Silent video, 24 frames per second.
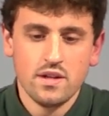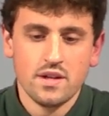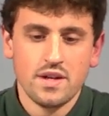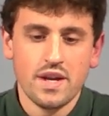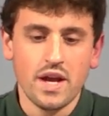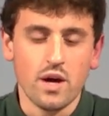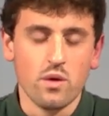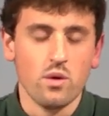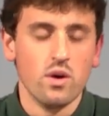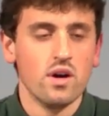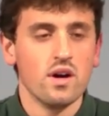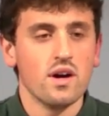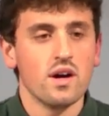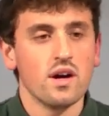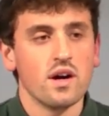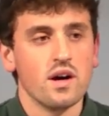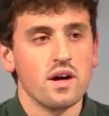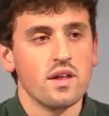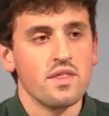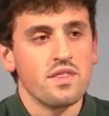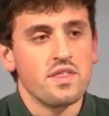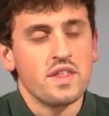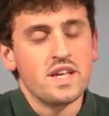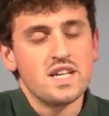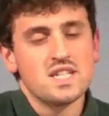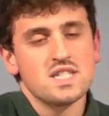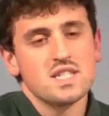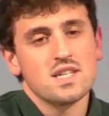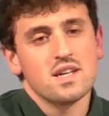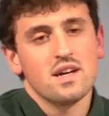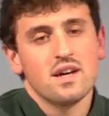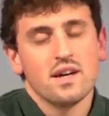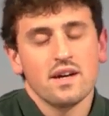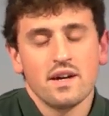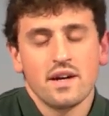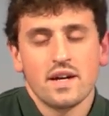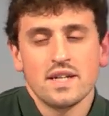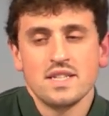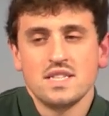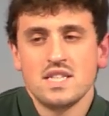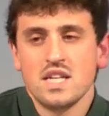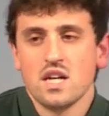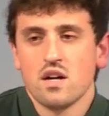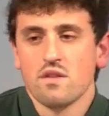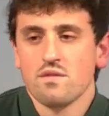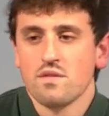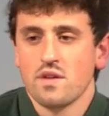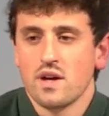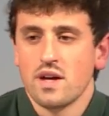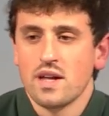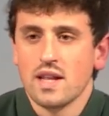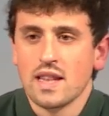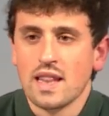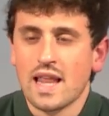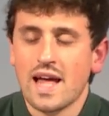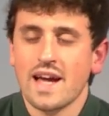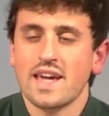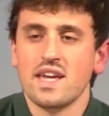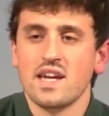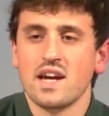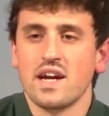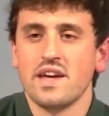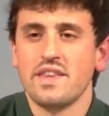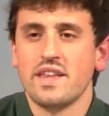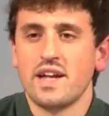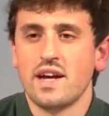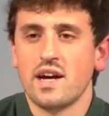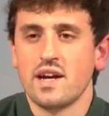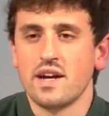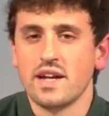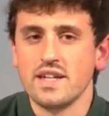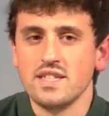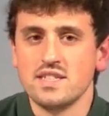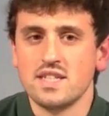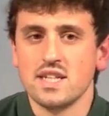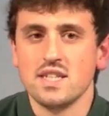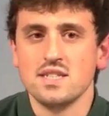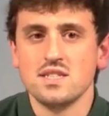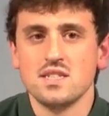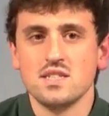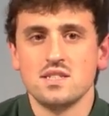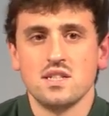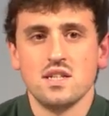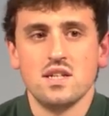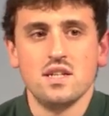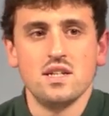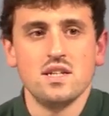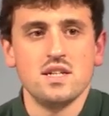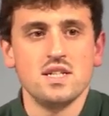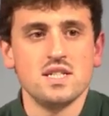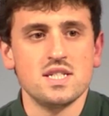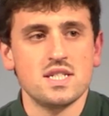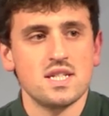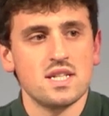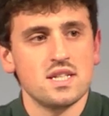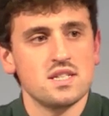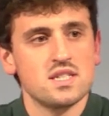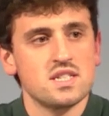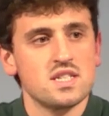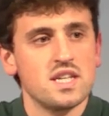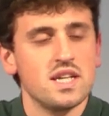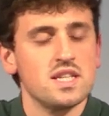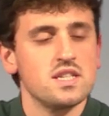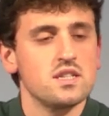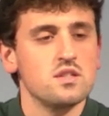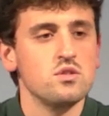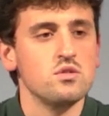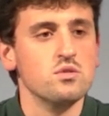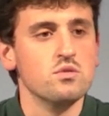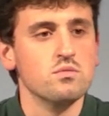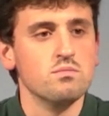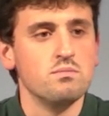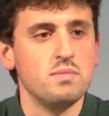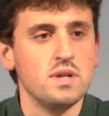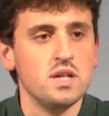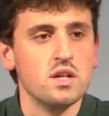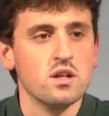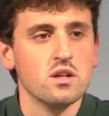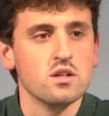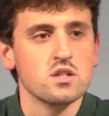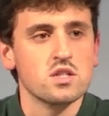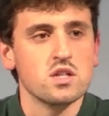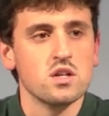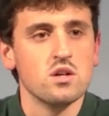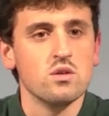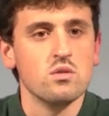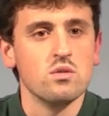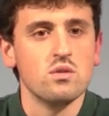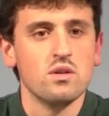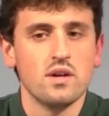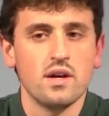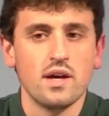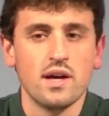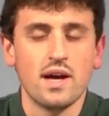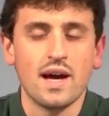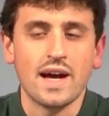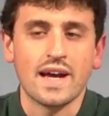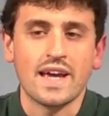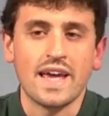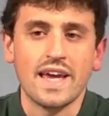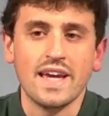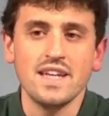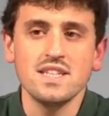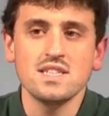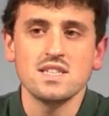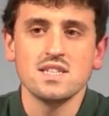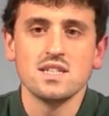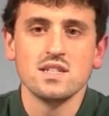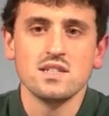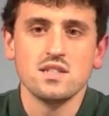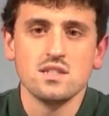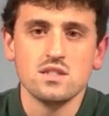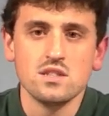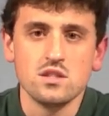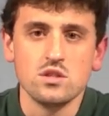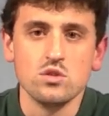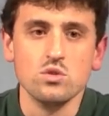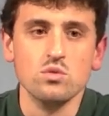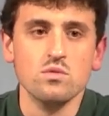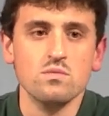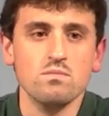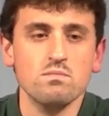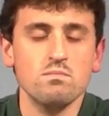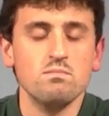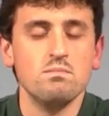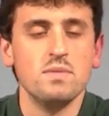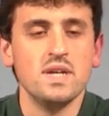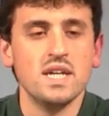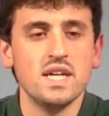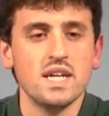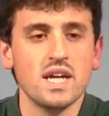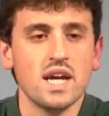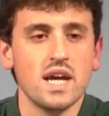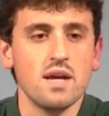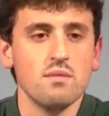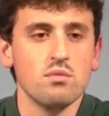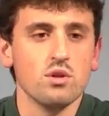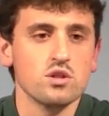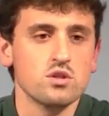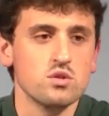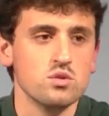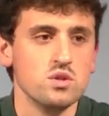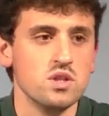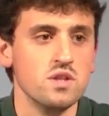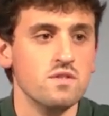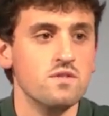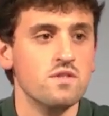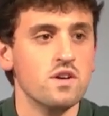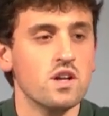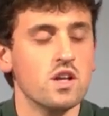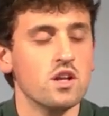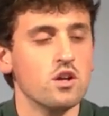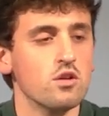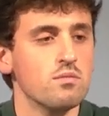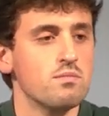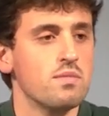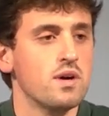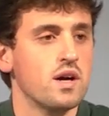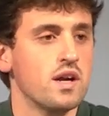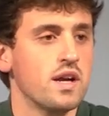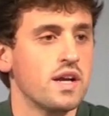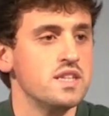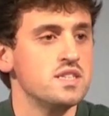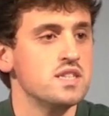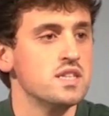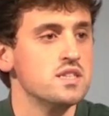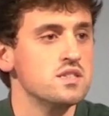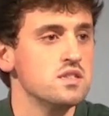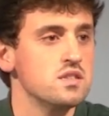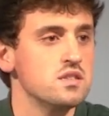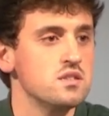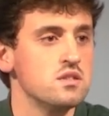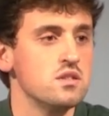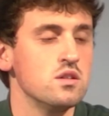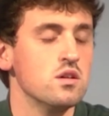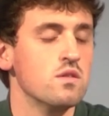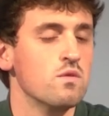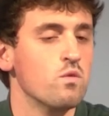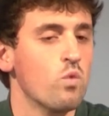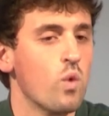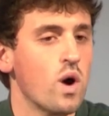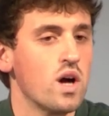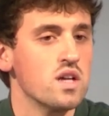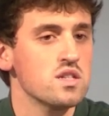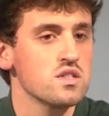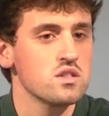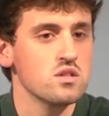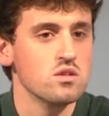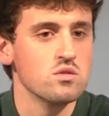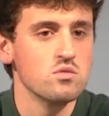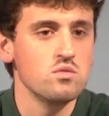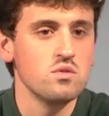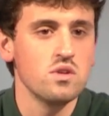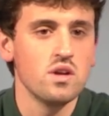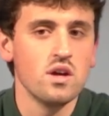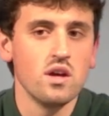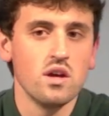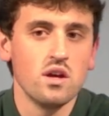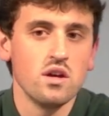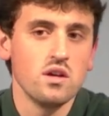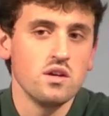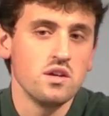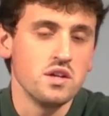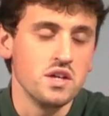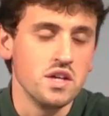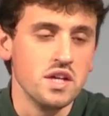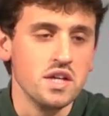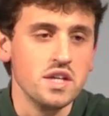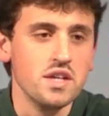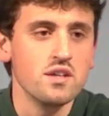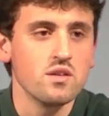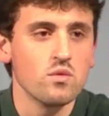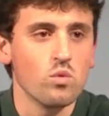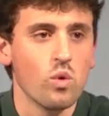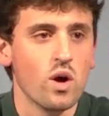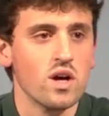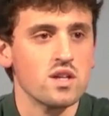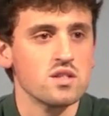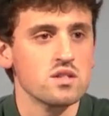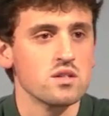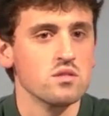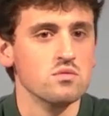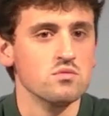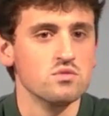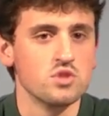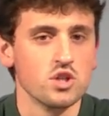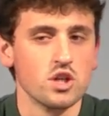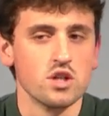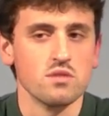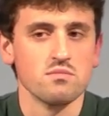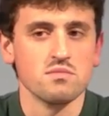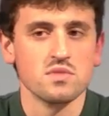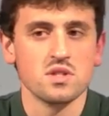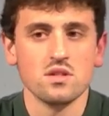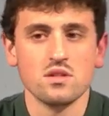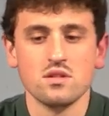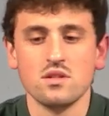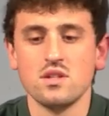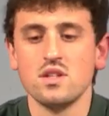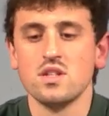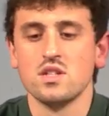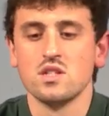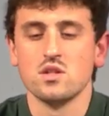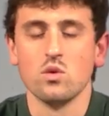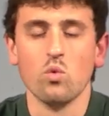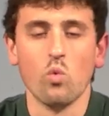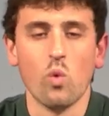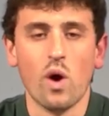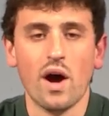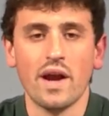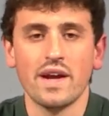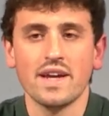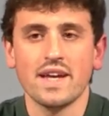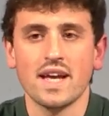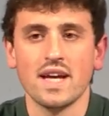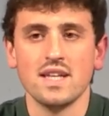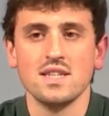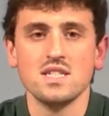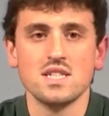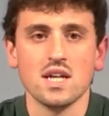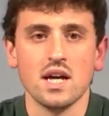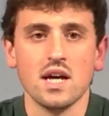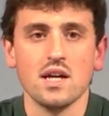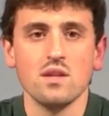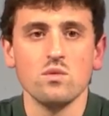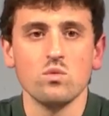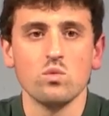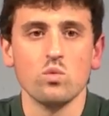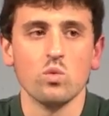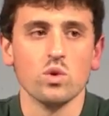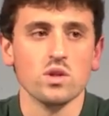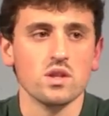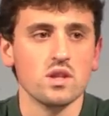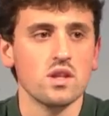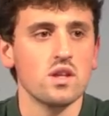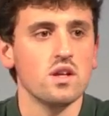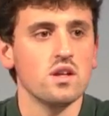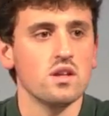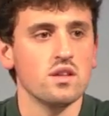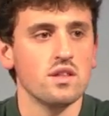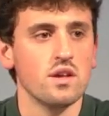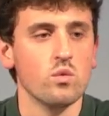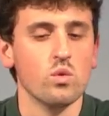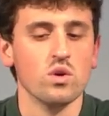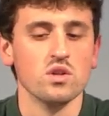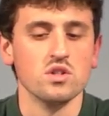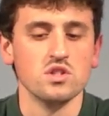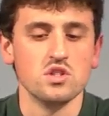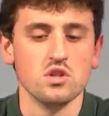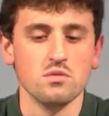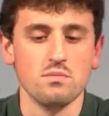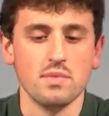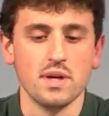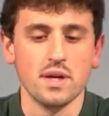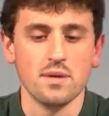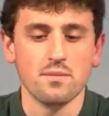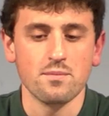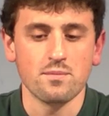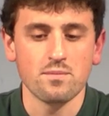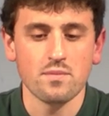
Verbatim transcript: Now, uh, this uh, idea of lacking an identity is said to be also uh, a gate to being able to develop an identity of one's own in one's own terms. So one can decide what they want to be.